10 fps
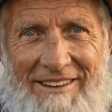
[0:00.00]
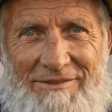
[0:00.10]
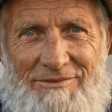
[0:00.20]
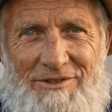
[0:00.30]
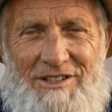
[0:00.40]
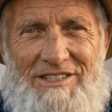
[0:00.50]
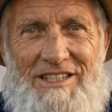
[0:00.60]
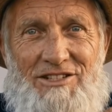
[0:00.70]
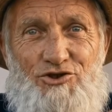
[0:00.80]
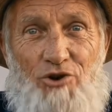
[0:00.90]
again
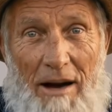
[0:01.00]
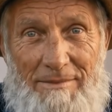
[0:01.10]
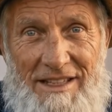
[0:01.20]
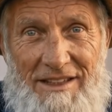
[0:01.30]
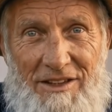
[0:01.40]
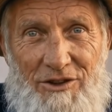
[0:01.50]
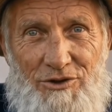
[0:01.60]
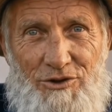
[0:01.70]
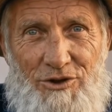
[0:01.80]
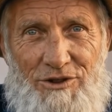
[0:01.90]
so the seed drops
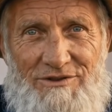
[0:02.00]
into those